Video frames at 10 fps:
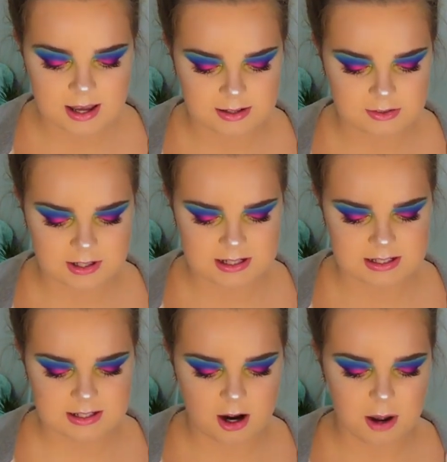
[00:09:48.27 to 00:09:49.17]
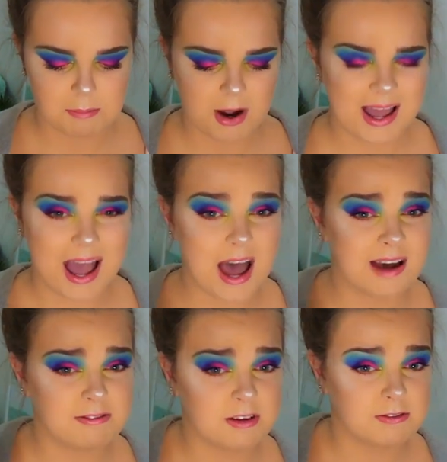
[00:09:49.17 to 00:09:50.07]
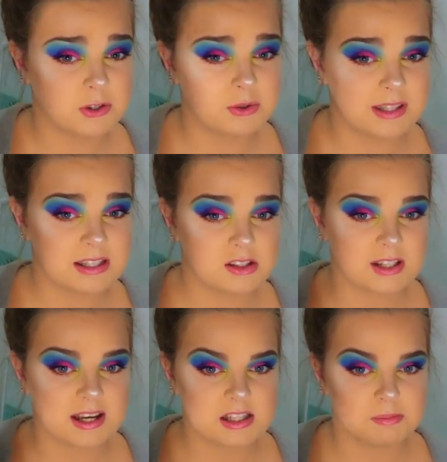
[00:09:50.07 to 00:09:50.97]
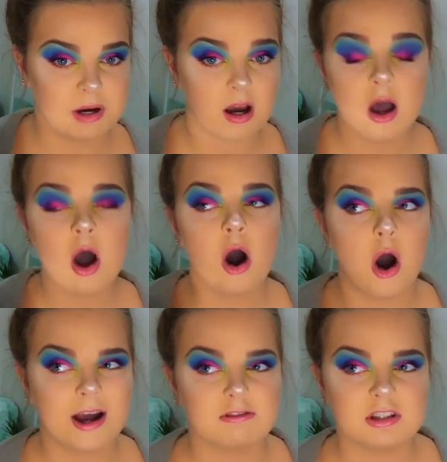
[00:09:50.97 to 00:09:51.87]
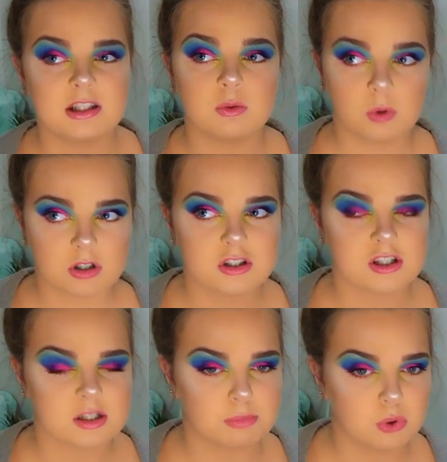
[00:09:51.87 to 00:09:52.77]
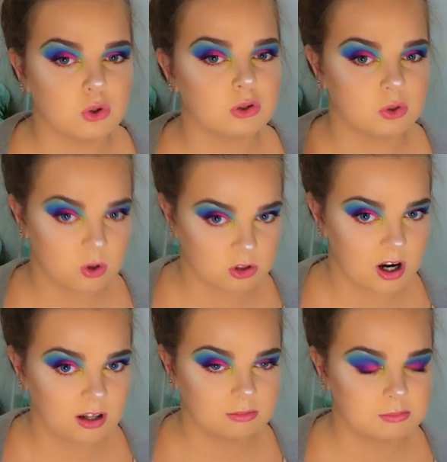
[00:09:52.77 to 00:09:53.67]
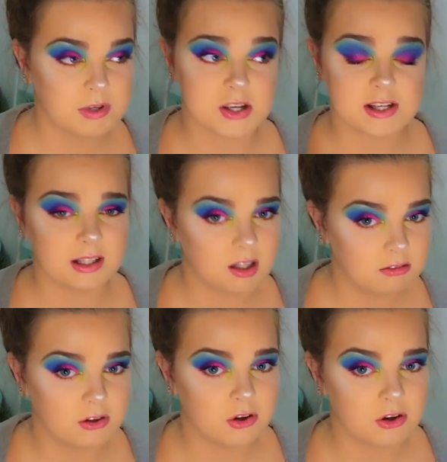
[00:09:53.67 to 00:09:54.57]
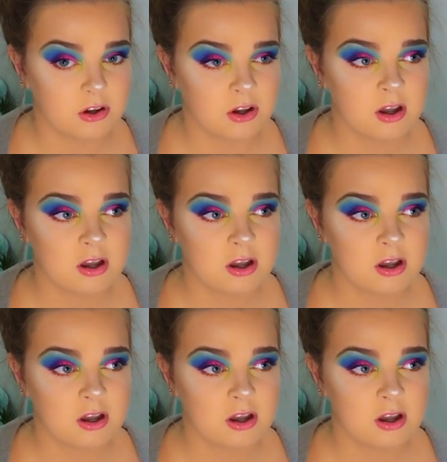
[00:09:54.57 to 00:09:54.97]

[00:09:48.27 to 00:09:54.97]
and granted I might have a few of these shades, but I really want to support Laura because I love her,